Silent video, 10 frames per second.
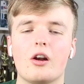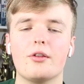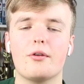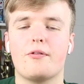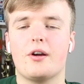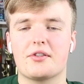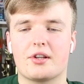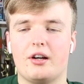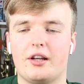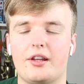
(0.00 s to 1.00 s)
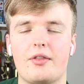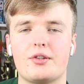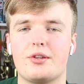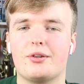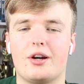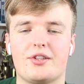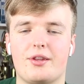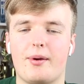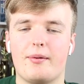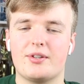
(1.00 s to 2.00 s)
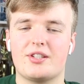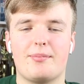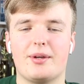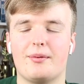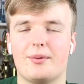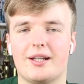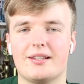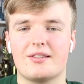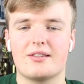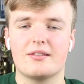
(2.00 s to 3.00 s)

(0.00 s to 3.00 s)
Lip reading: I like the first guy, the other two guys at the moment are just a bit weird.